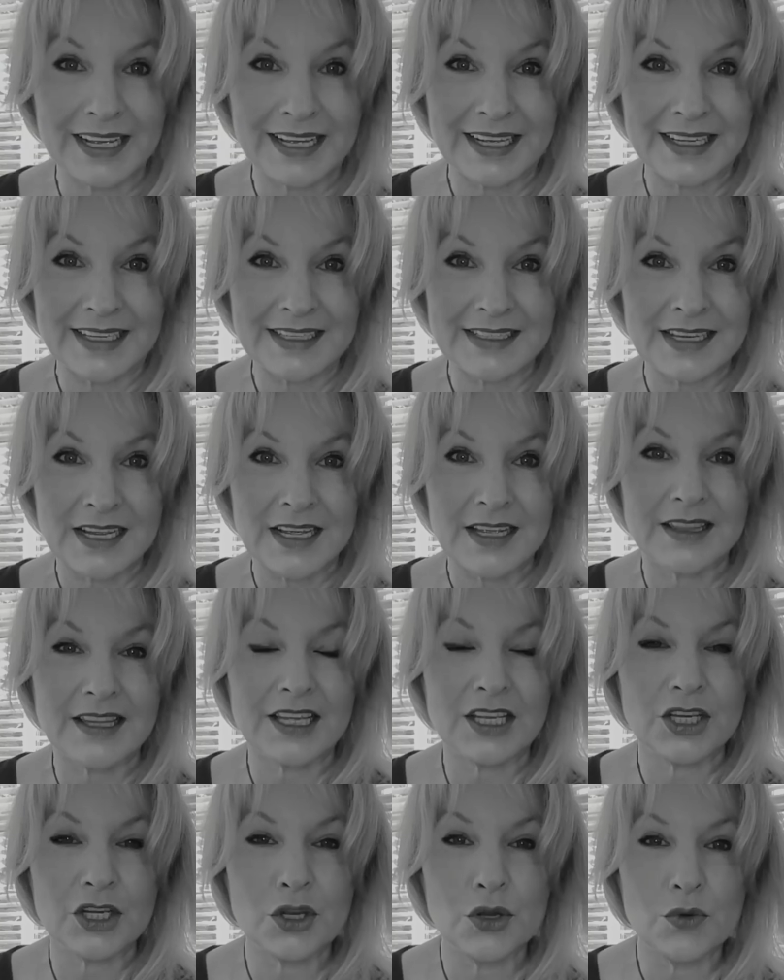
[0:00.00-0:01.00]
is
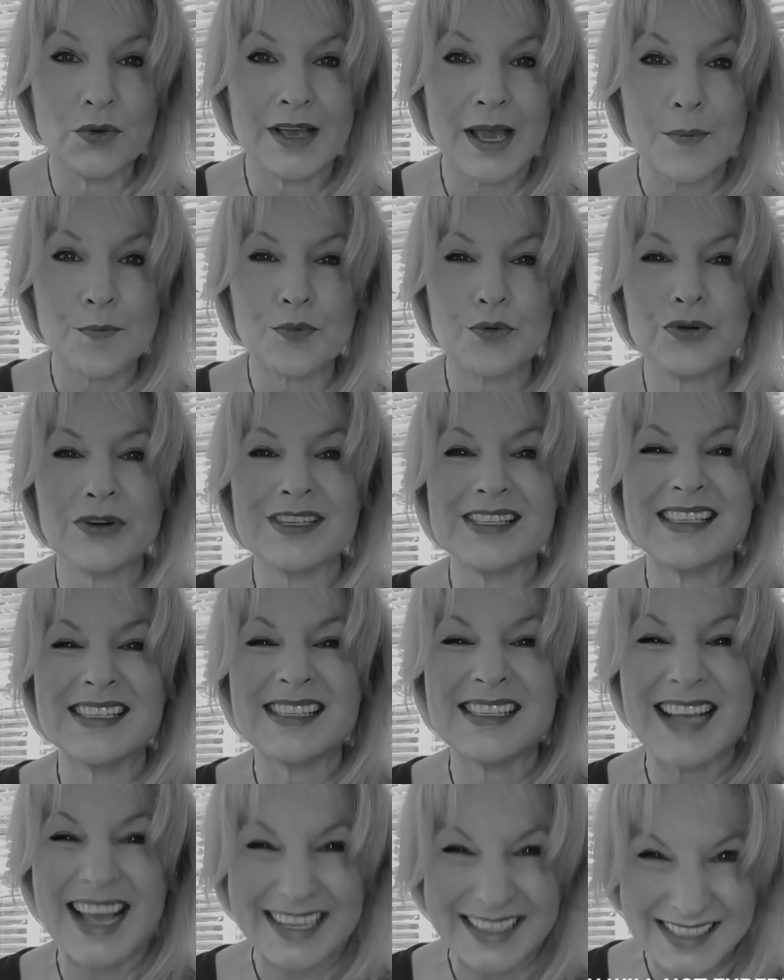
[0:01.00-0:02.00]
that you get
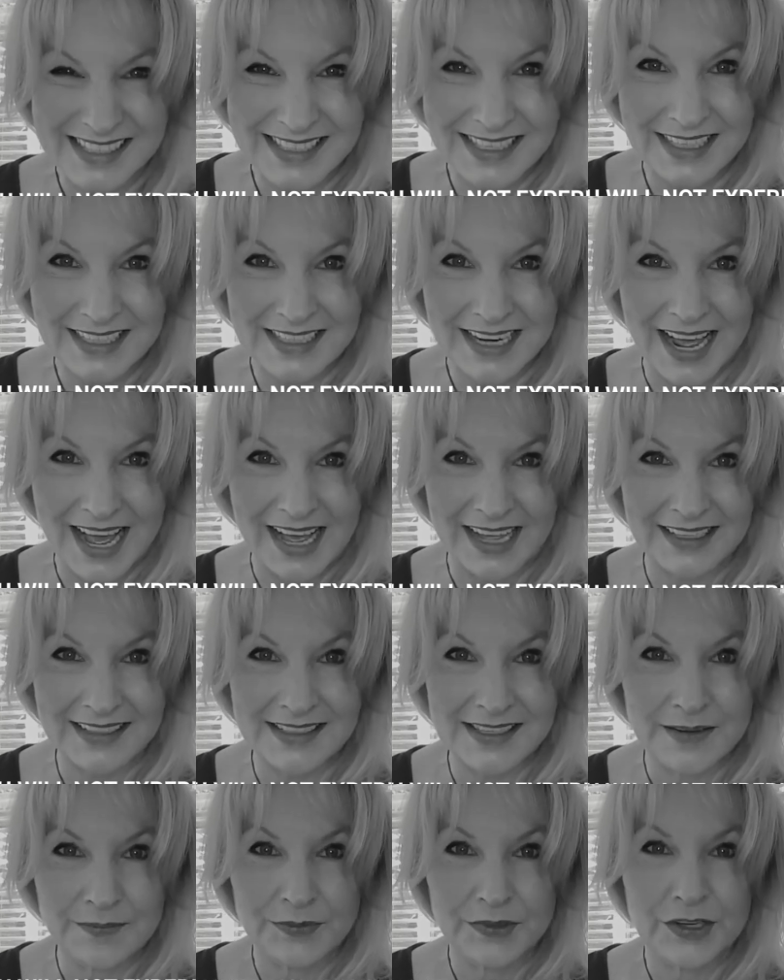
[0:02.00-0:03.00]
presented
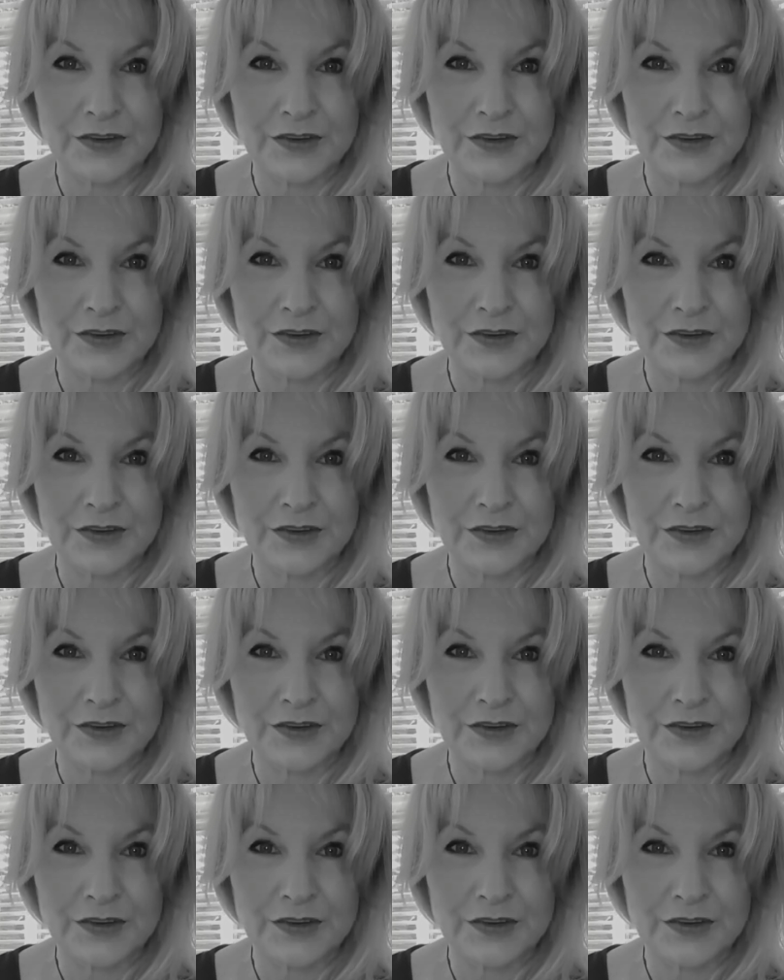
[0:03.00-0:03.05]
at